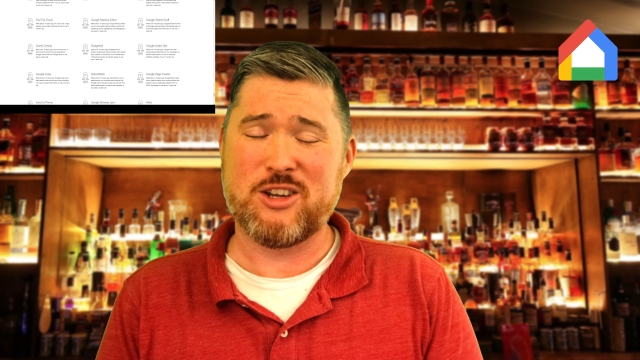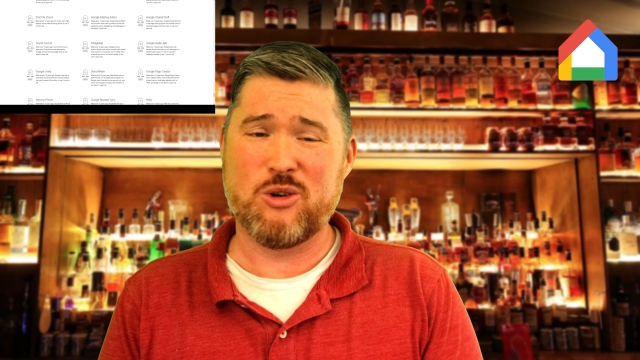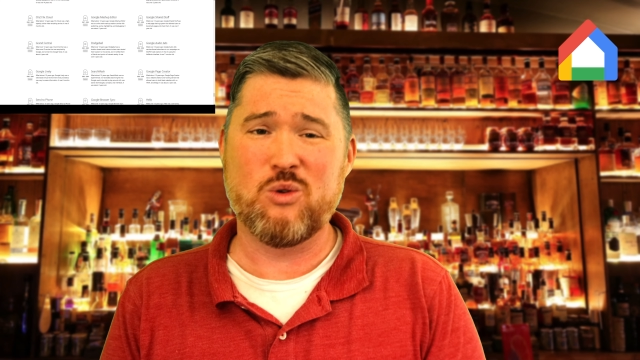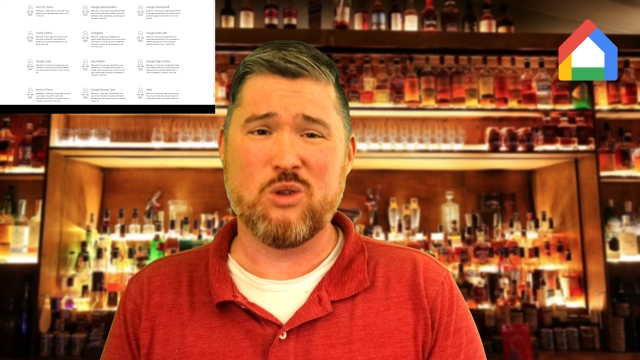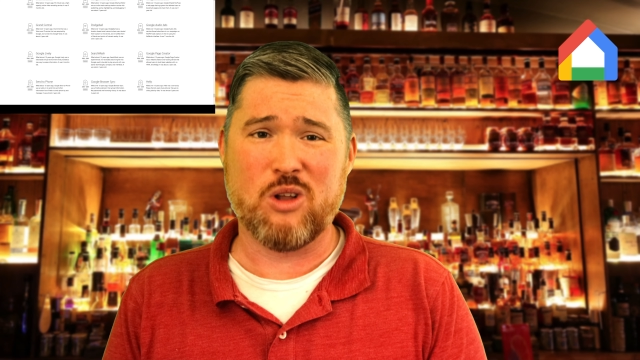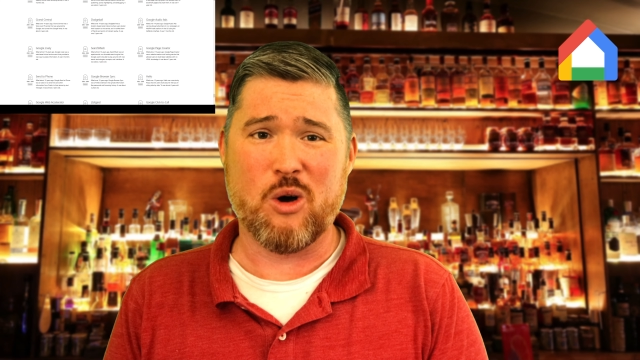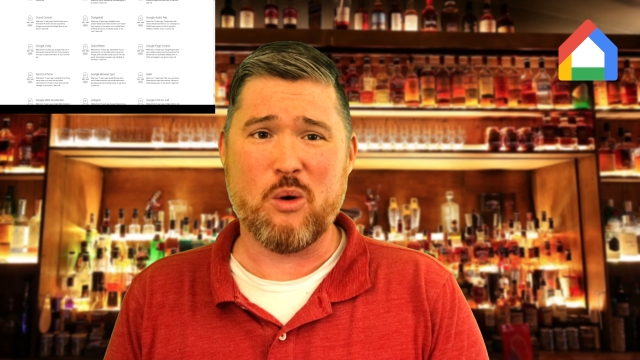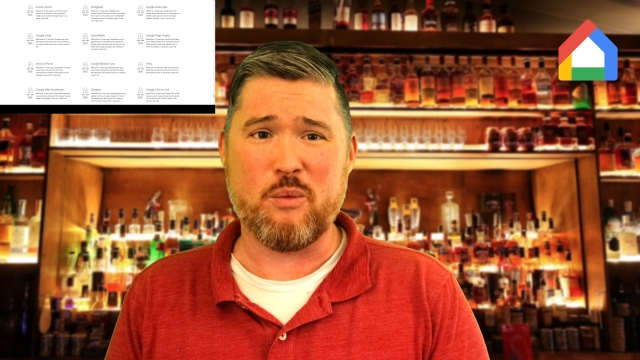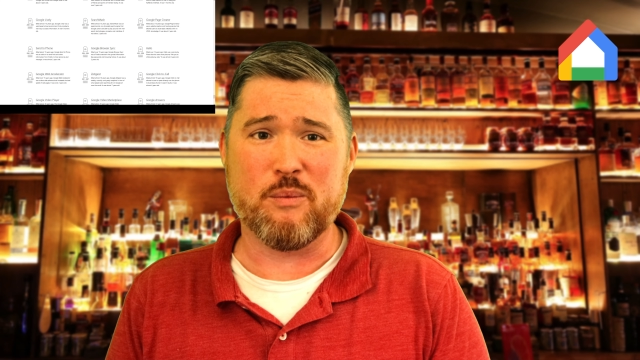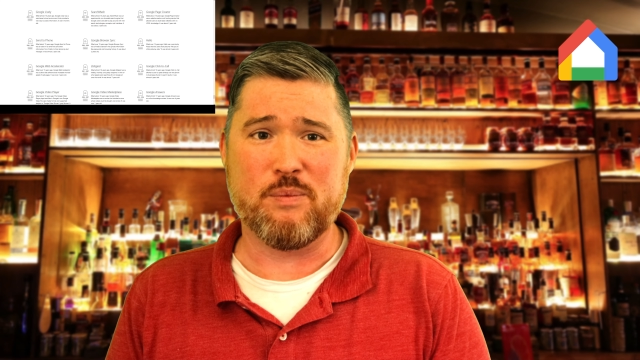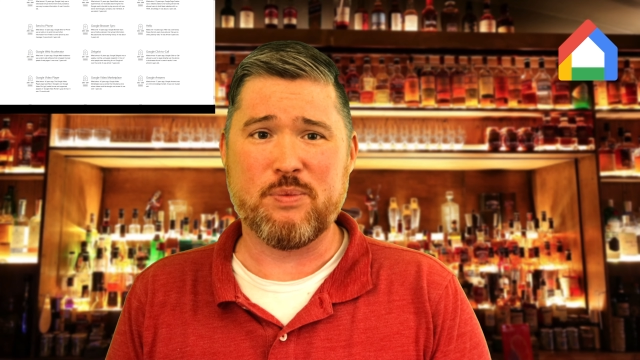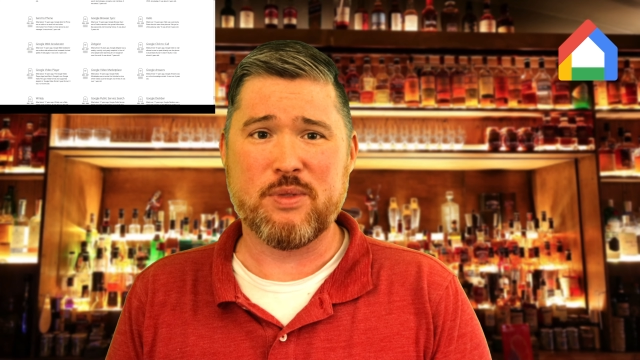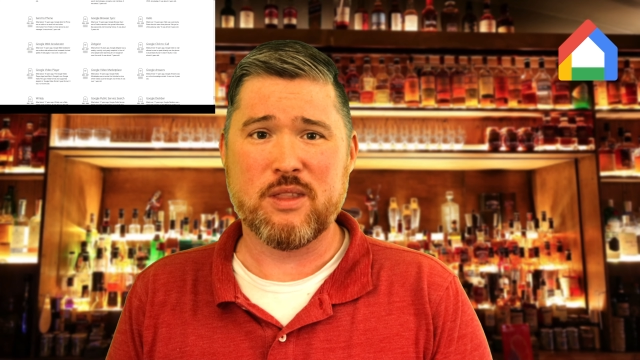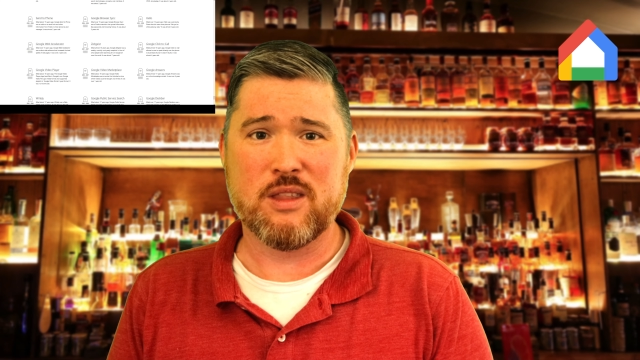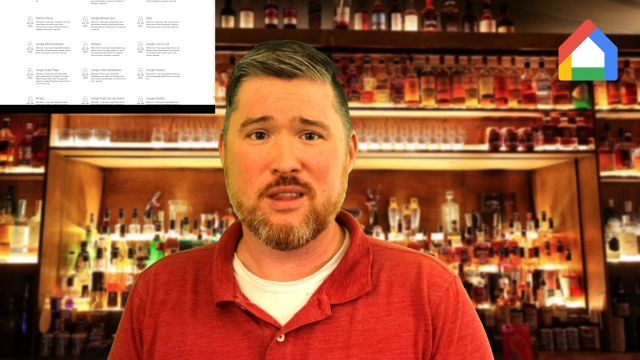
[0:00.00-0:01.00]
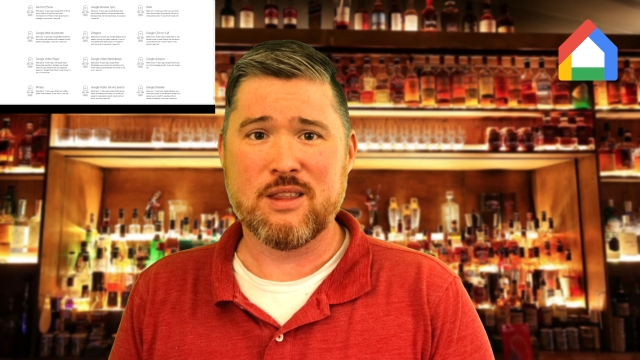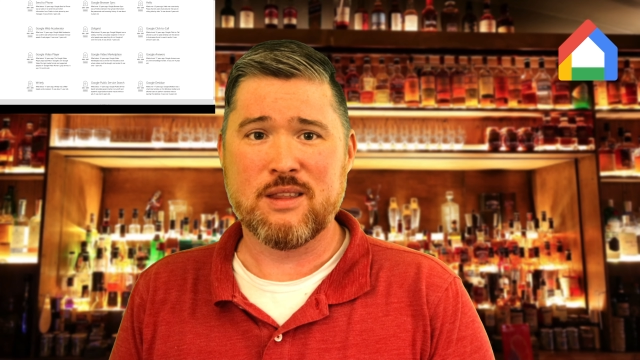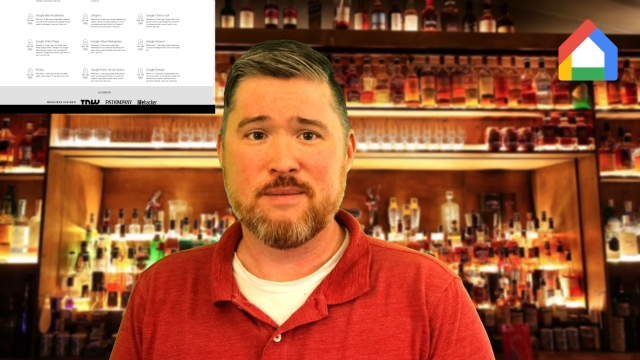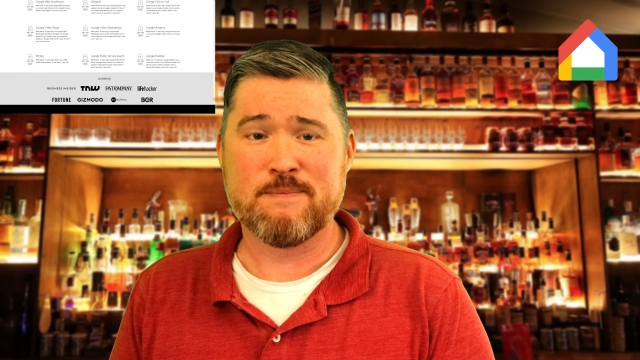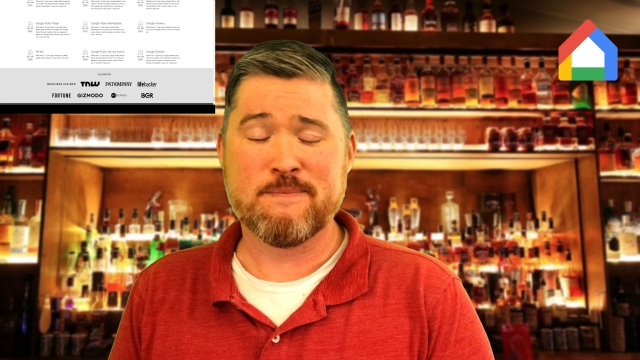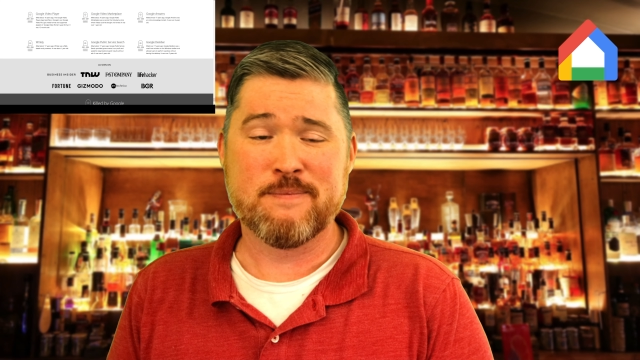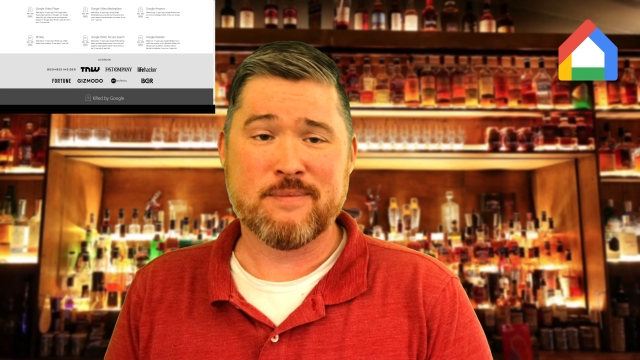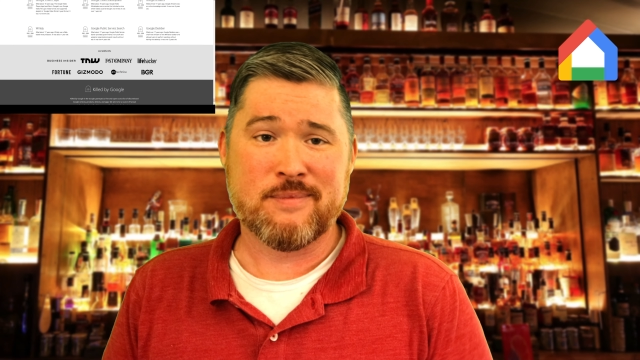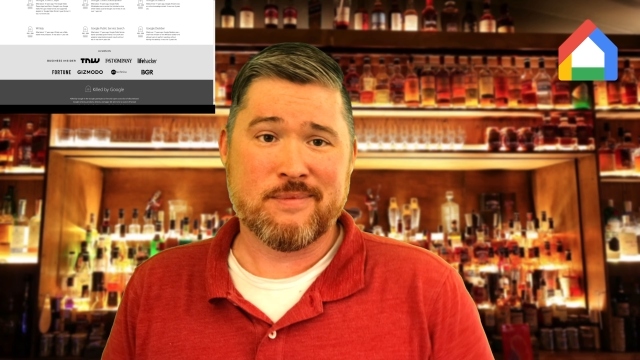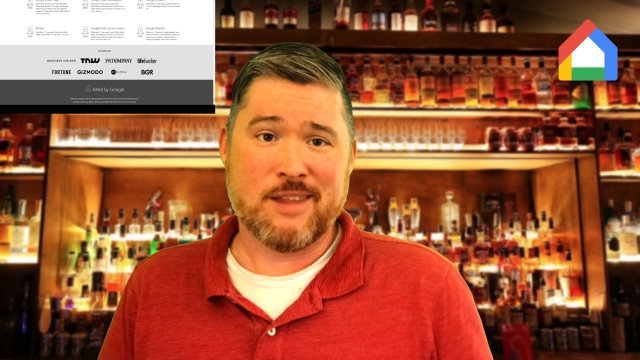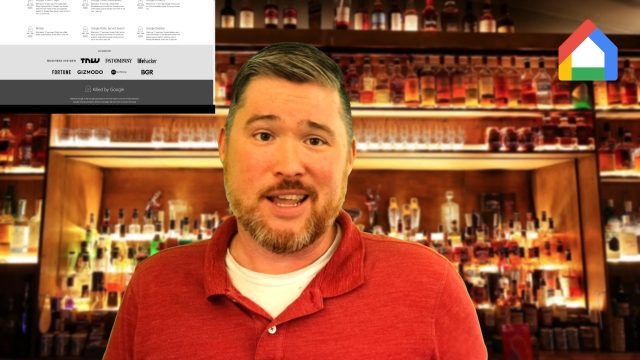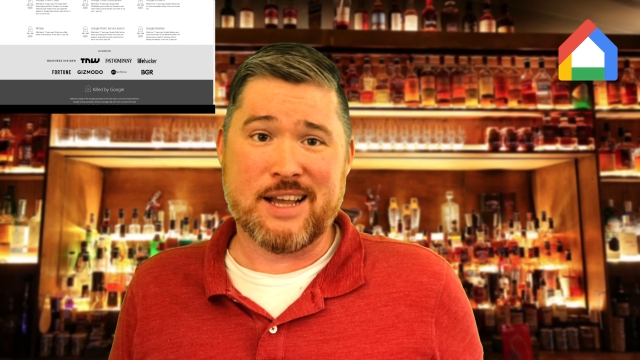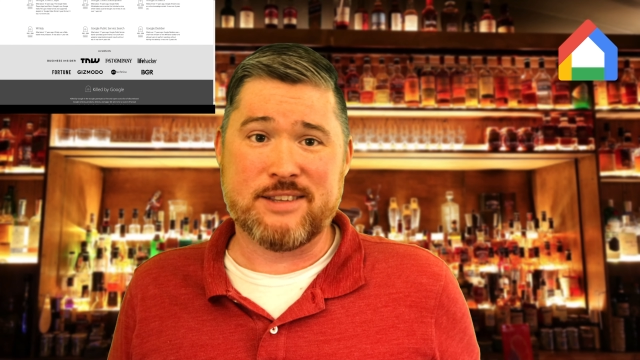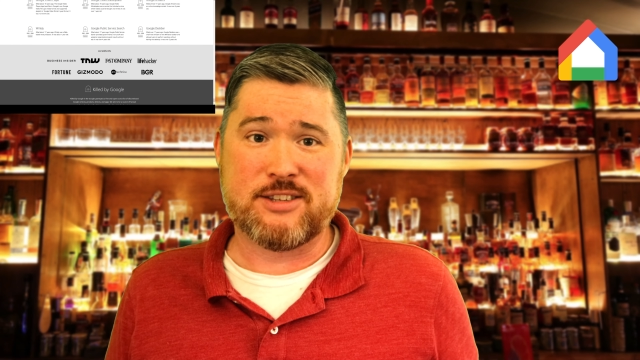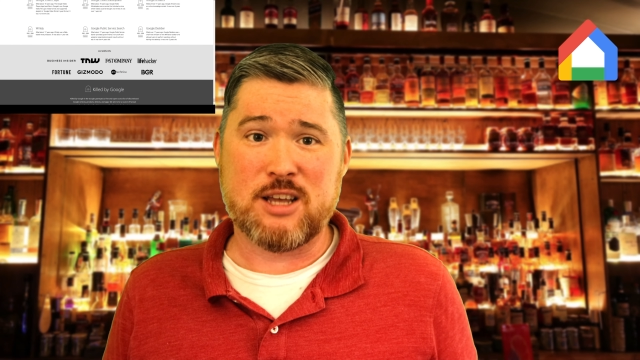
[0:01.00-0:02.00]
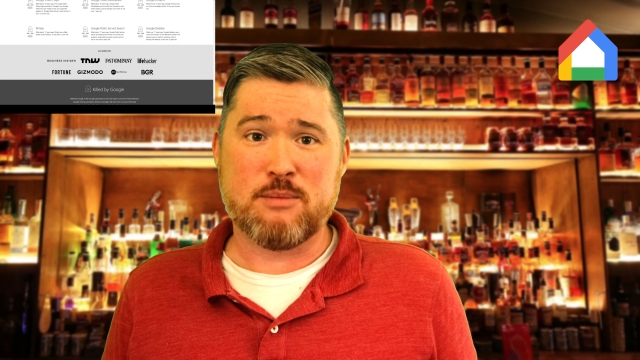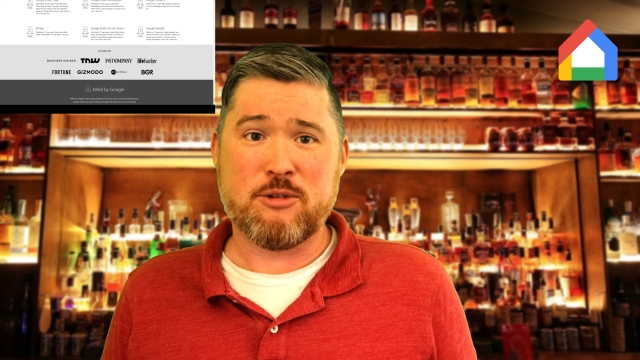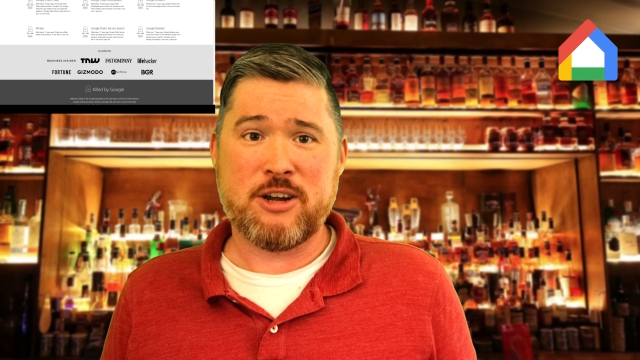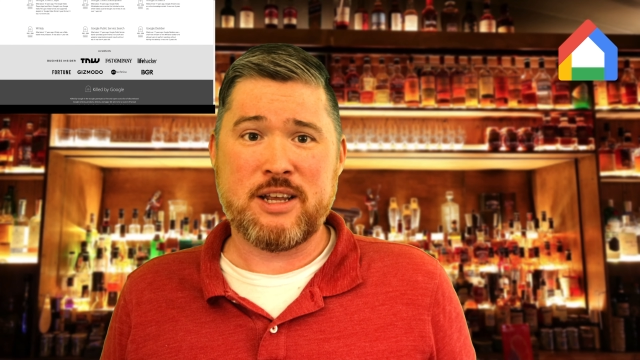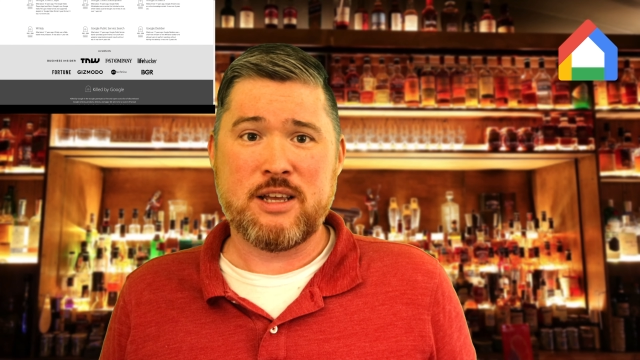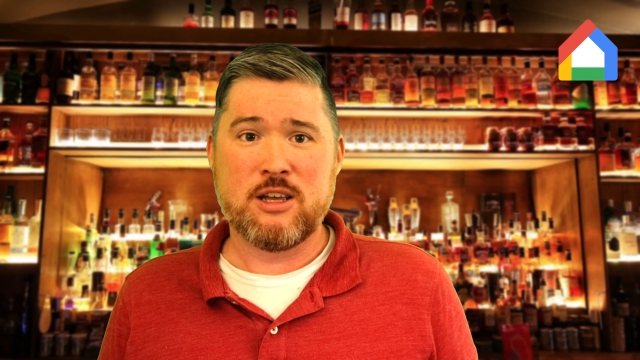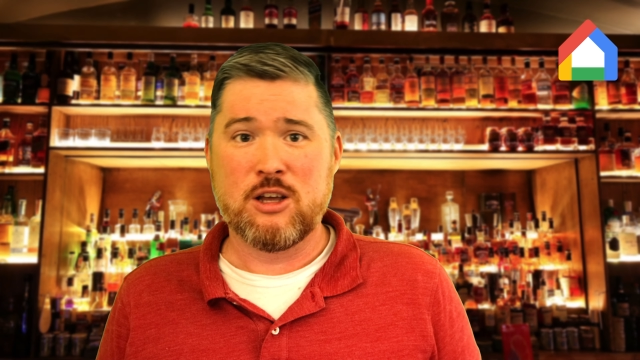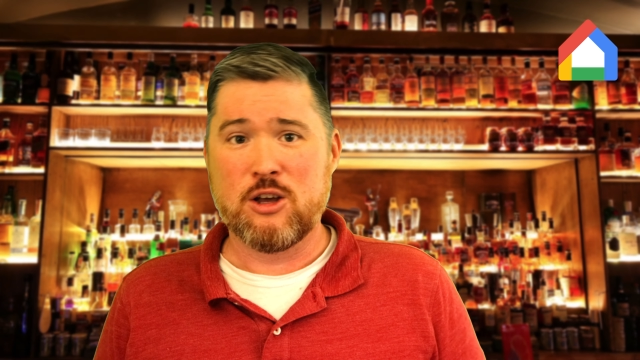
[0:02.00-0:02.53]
Google Home. In summary,